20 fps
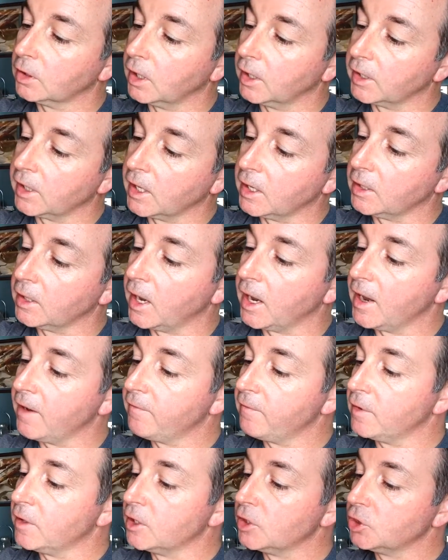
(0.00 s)
Again,
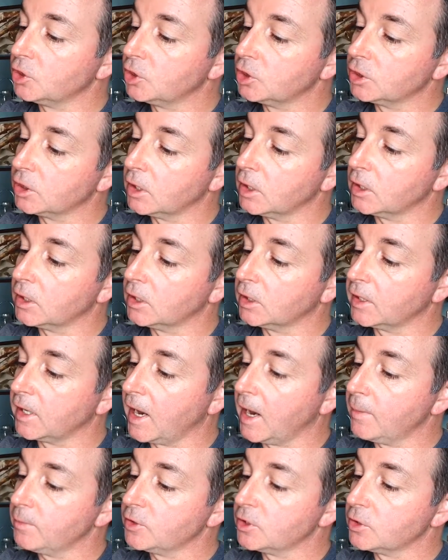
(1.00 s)
1/2 inch
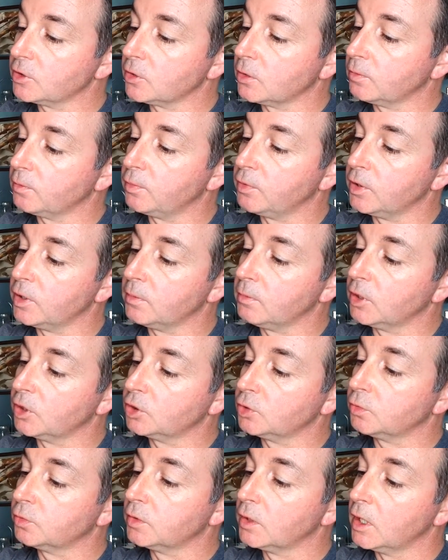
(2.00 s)
gaps is pretty
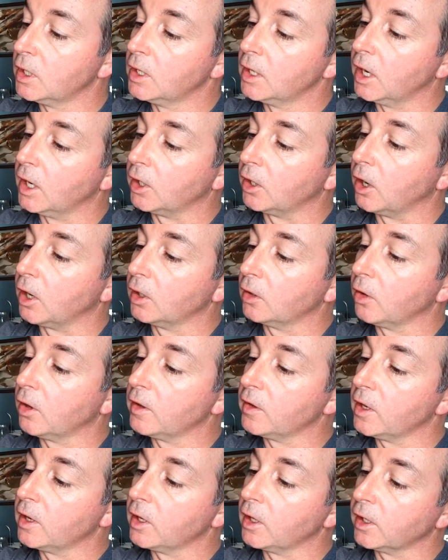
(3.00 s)
much a
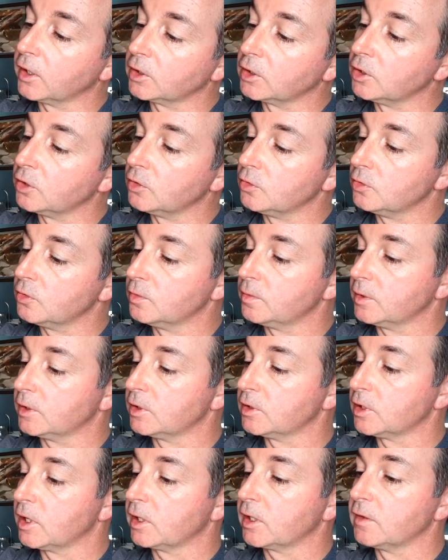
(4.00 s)
guideline that I like to use,
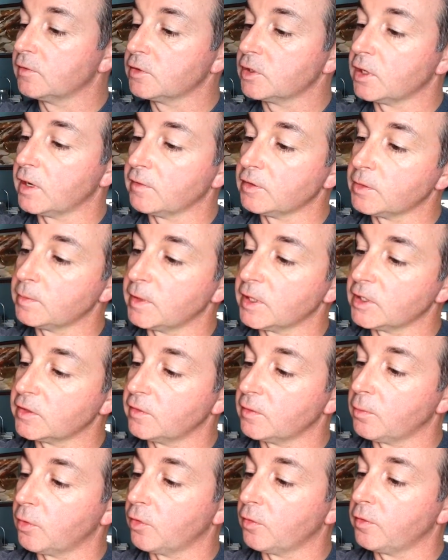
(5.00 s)
because that gives enough space
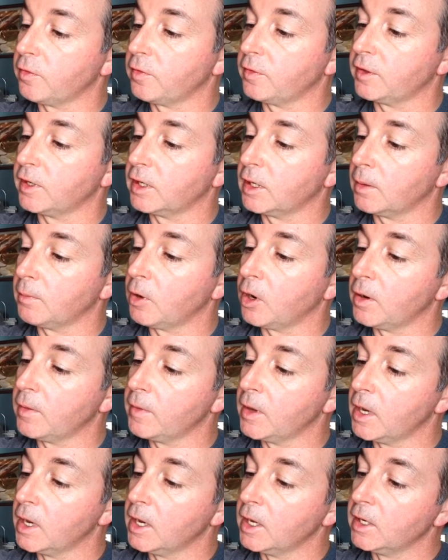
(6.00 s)
for both to come on.
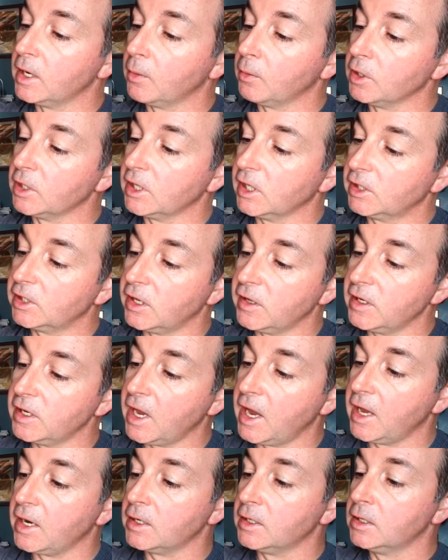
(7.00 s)
Now when you get to the
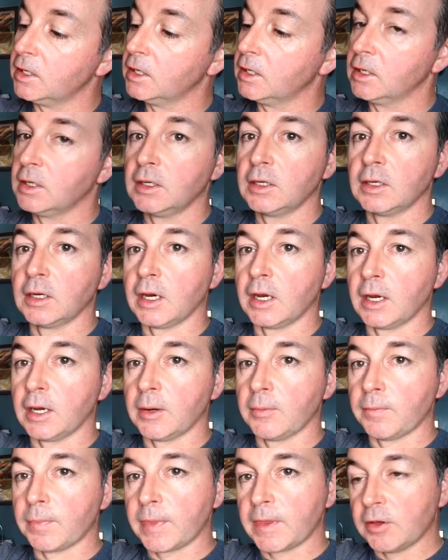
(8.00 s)
end,
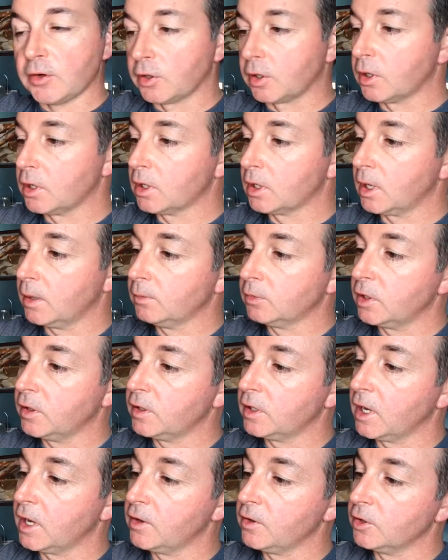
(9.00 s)
you're going to come to
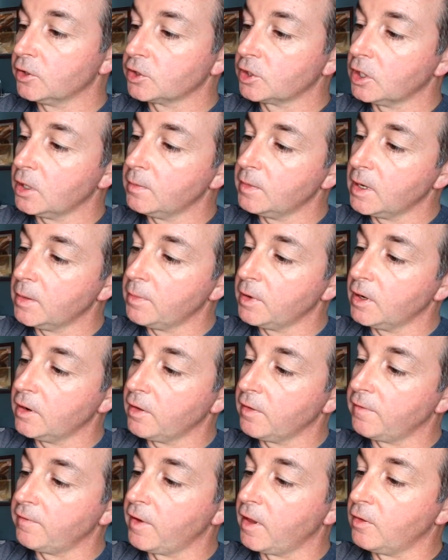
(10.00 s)
the end, there's going to be a bit of
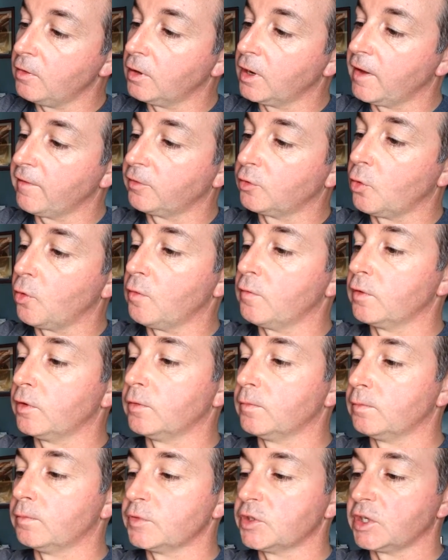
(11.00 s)
the feather left
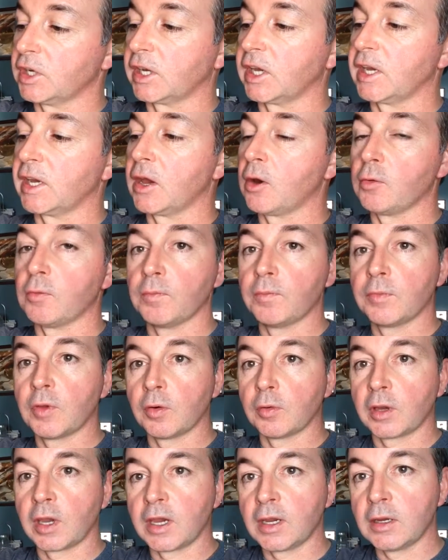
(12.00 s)
over, sticking out,
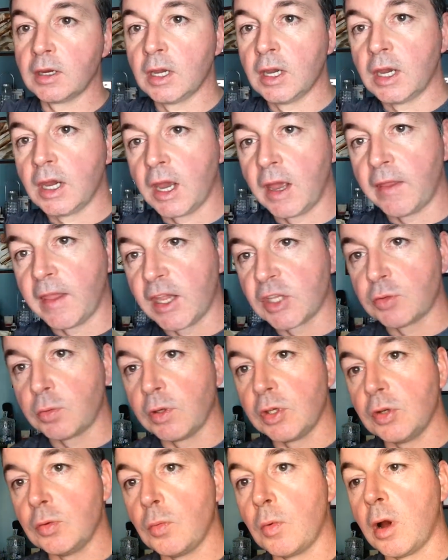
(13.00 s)
okay? And that's
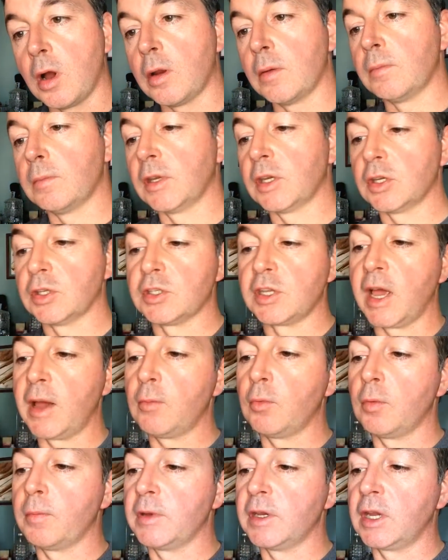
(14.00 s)
what you want, because
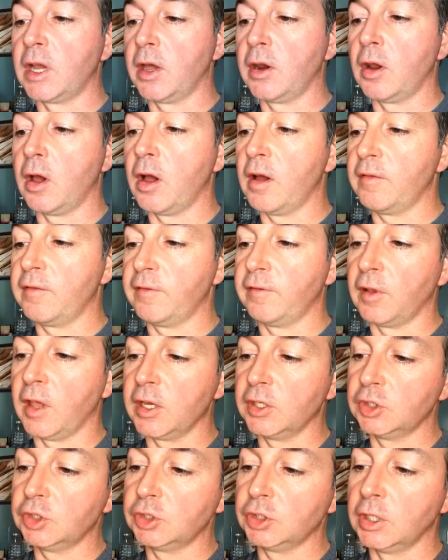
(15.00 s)
that will be cut off
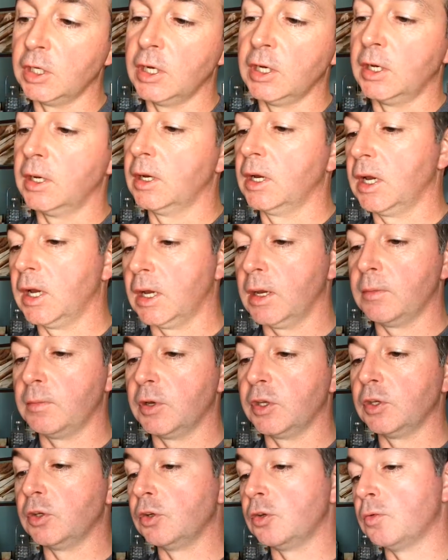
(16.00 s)
flush,
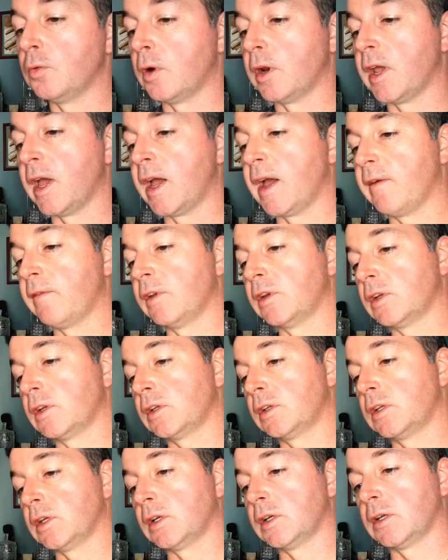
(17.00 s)
but you do want to have it
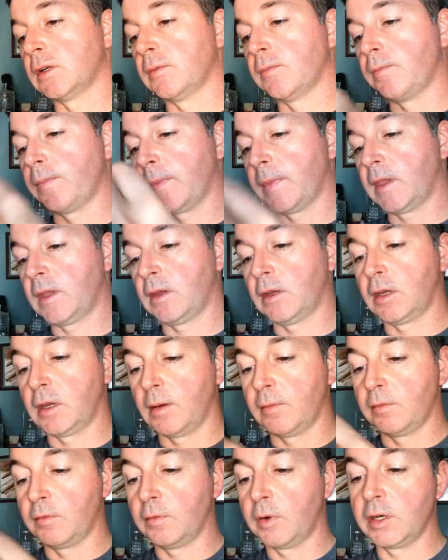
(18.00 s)

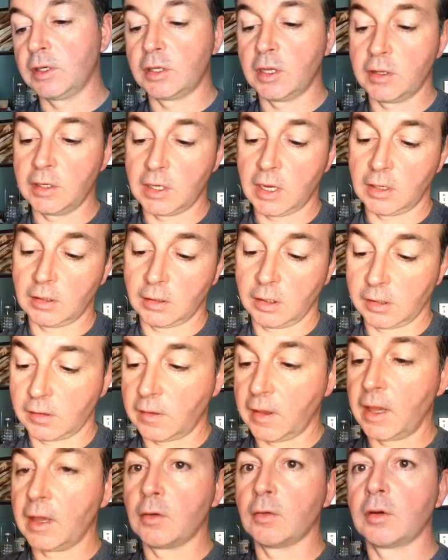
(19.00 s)
coming right to the end like
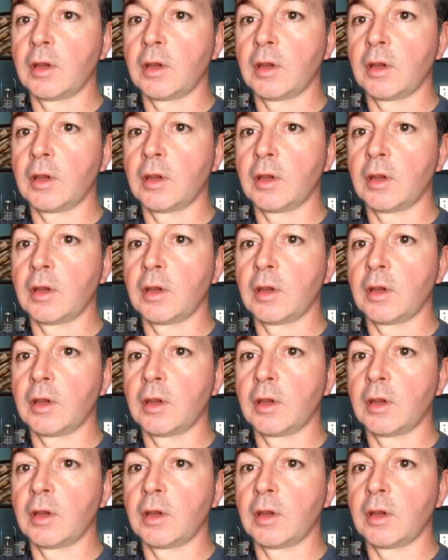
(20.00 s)
that,